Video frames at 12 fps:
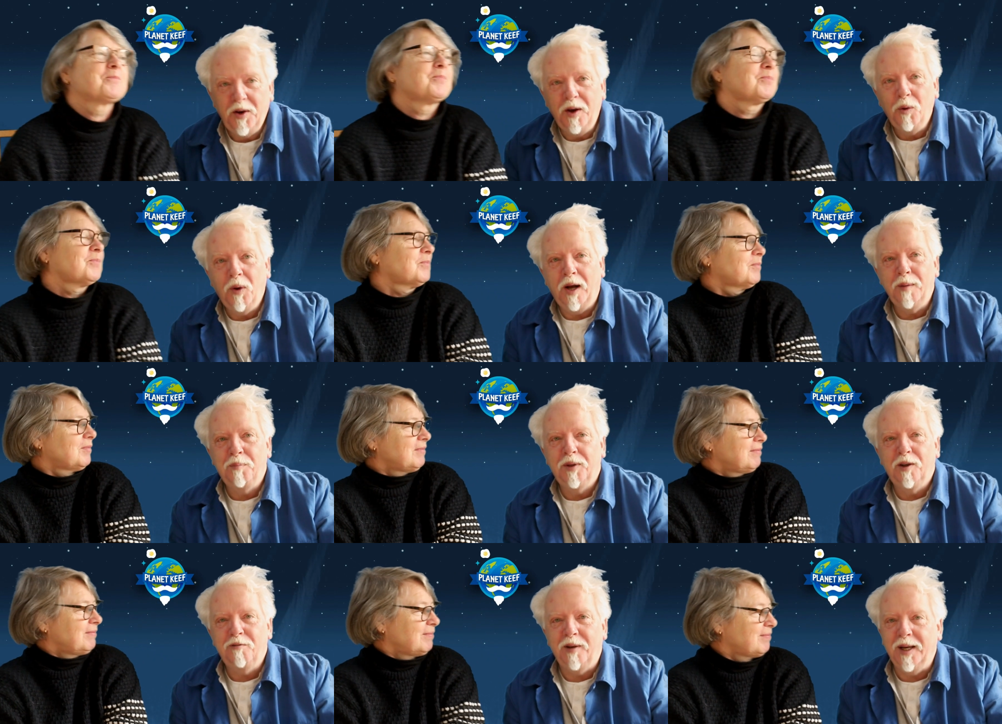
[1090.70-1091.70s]
Speaker 1: No, I'm
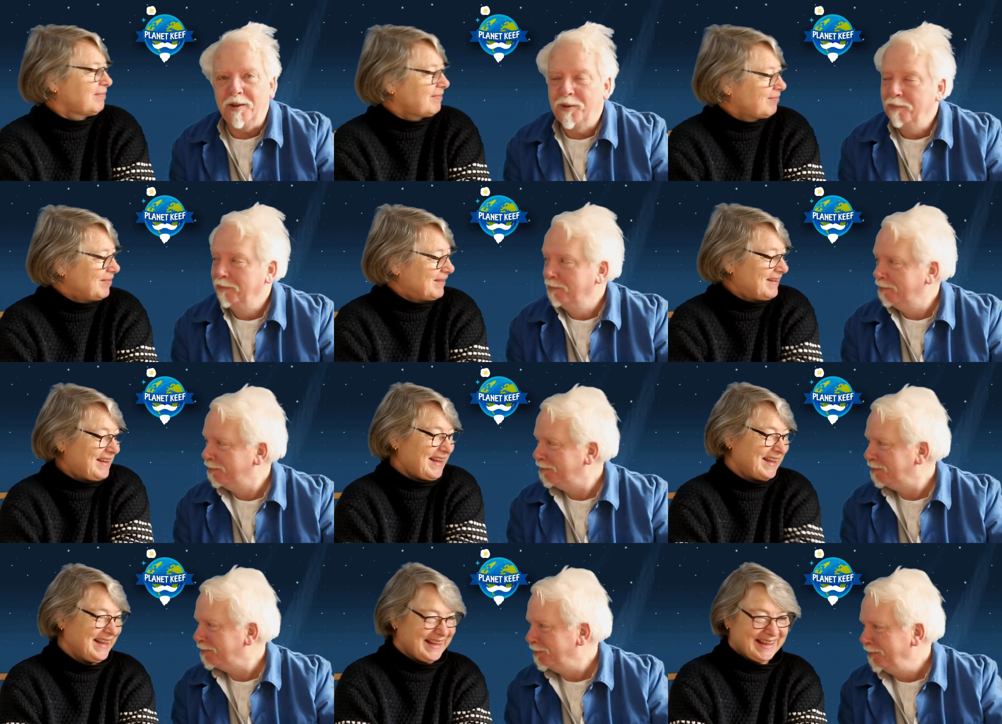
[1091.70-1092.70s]
perfect.
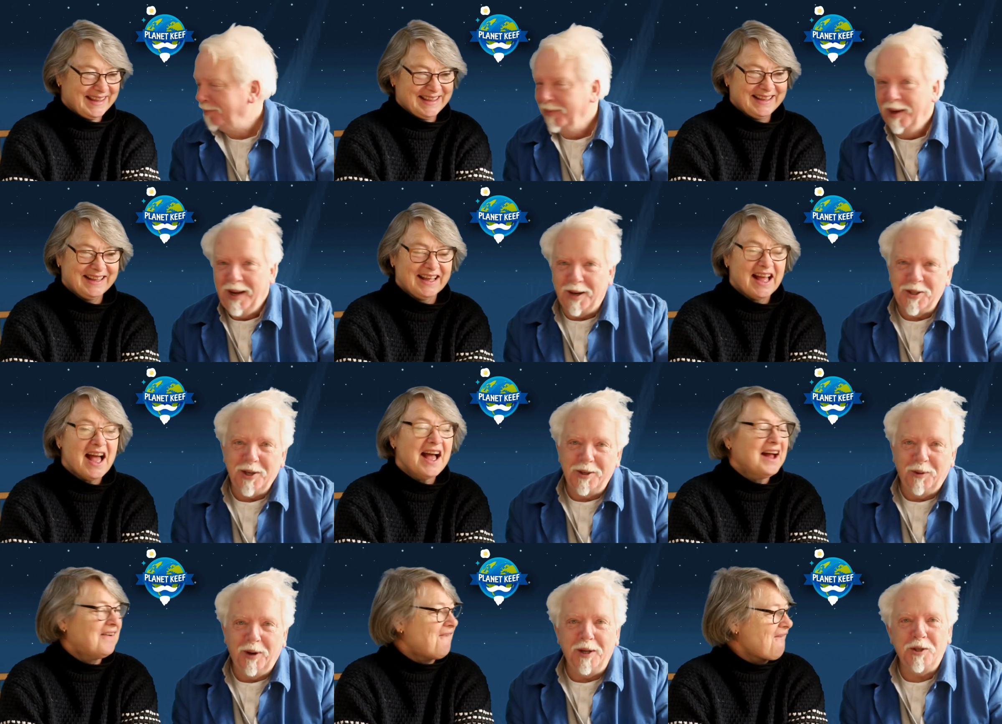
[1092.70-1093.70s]
Actually, I
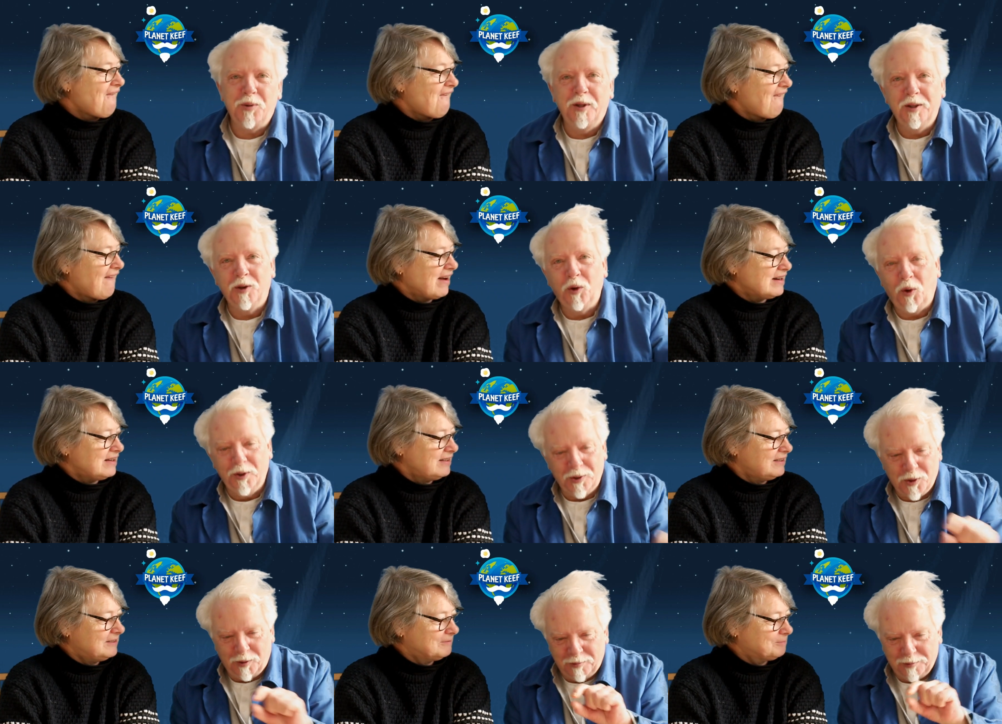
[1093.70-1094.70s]
don't like to eat the
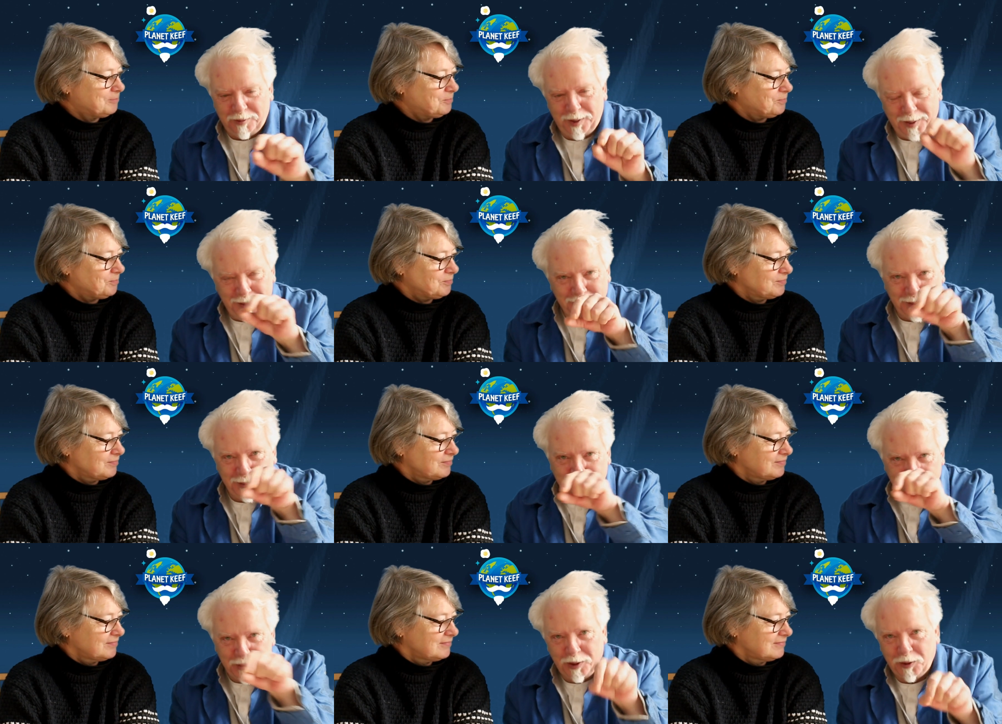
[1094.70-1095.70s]
corners off
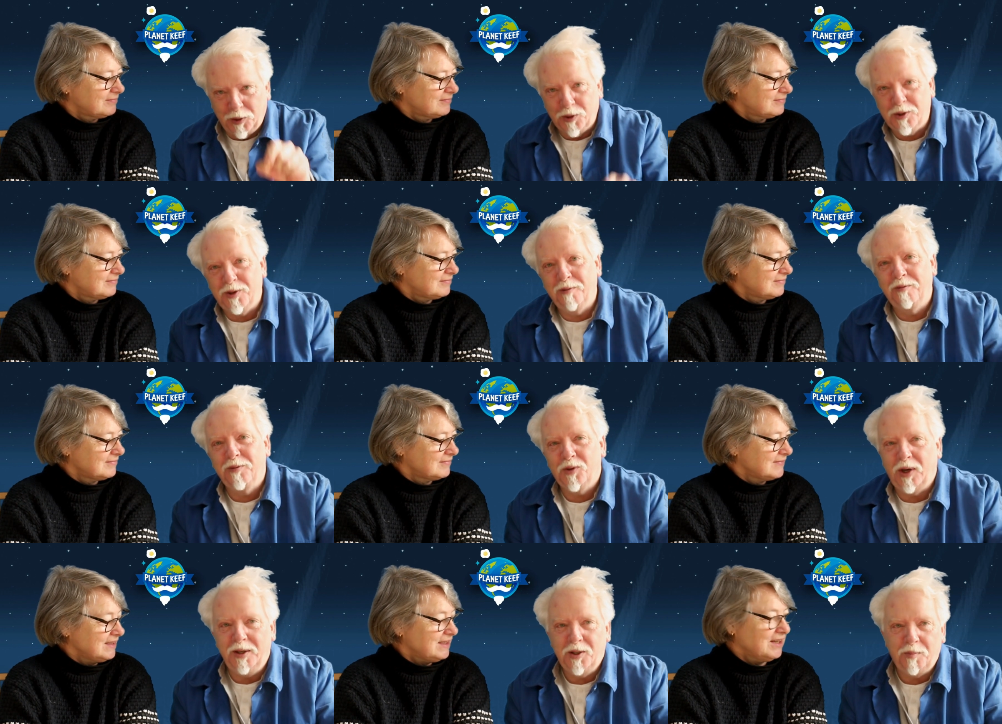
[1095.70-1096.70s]
the crust of
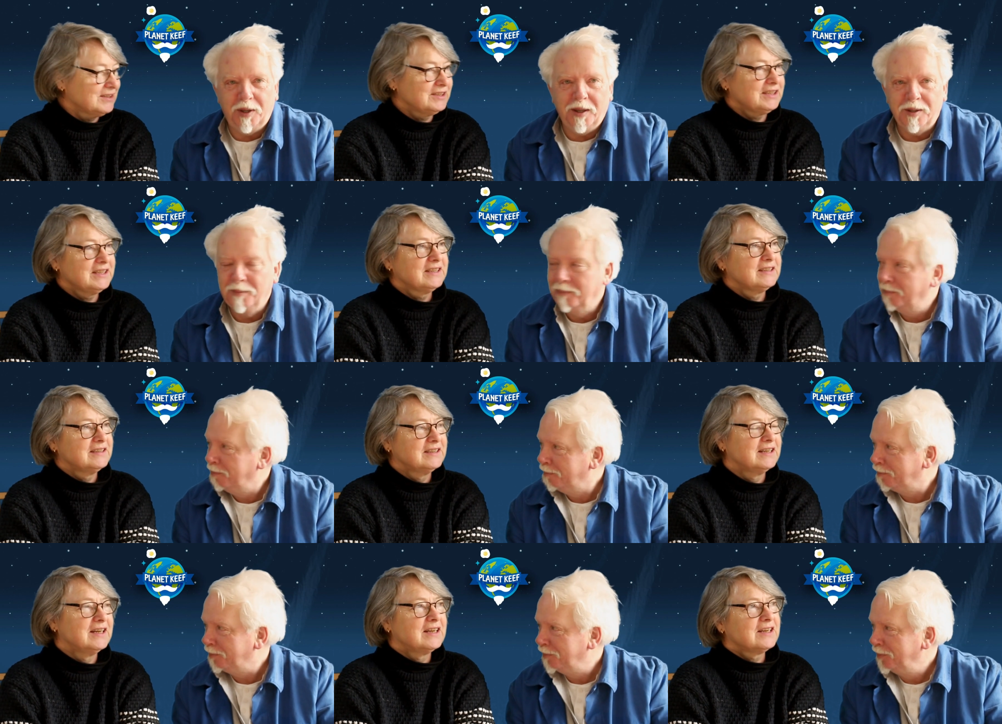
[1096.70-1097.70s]
sliced
Speaker 2: bread. Dear.
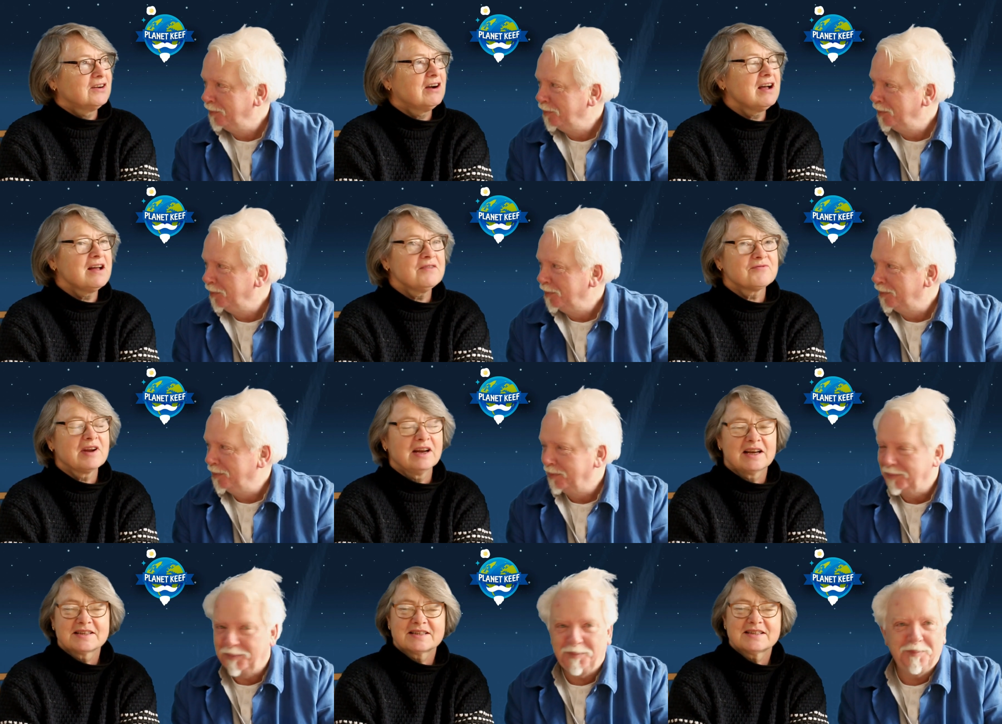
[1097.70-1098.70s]
Now, I've
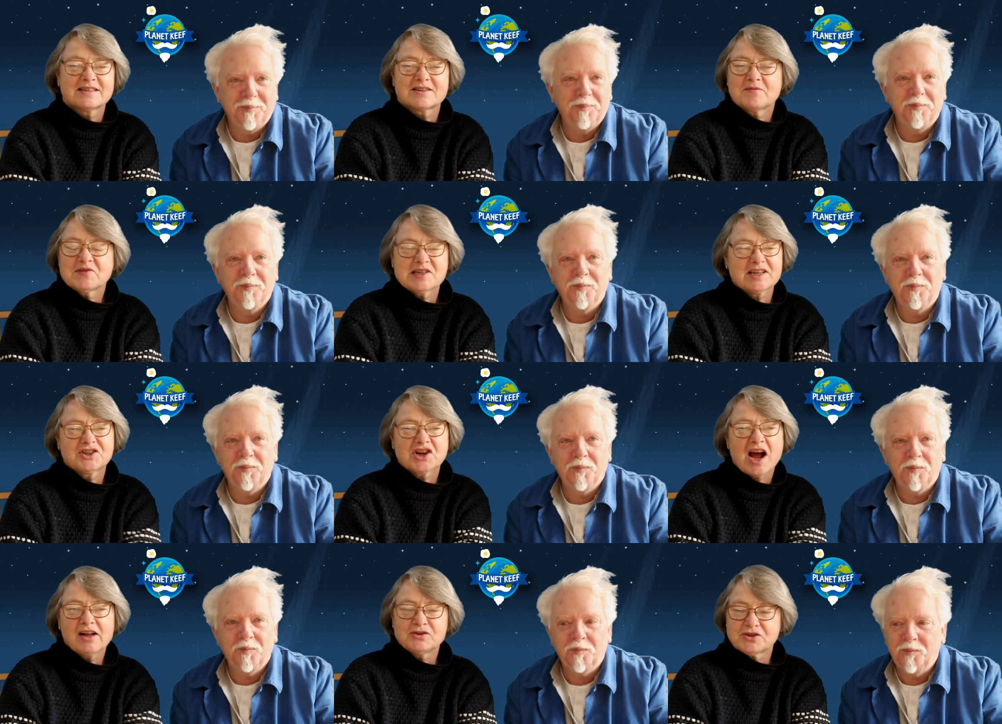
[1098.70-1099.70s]
realised this is obviously a
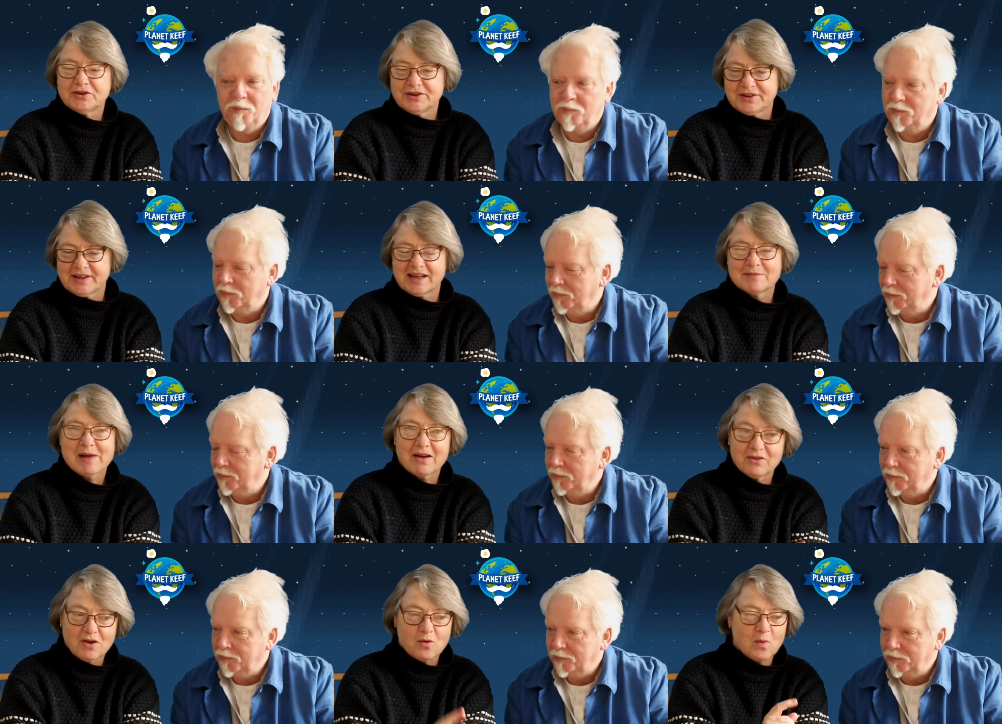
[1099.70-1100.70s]
childhood thing
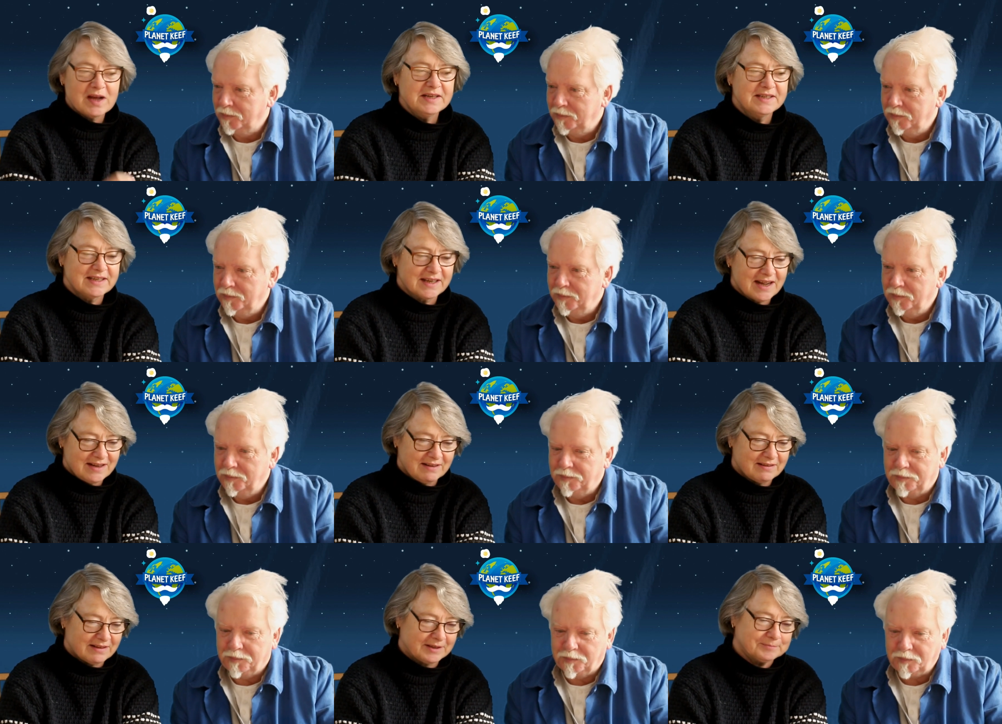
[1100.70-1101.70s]
about not wasting
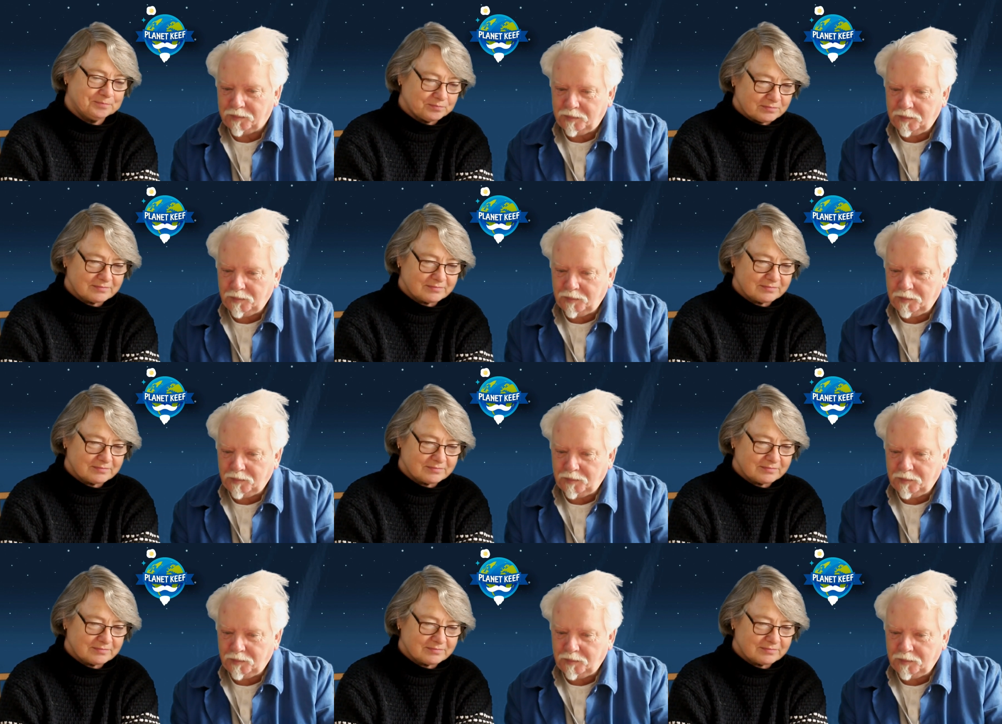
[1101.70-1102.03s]
anything.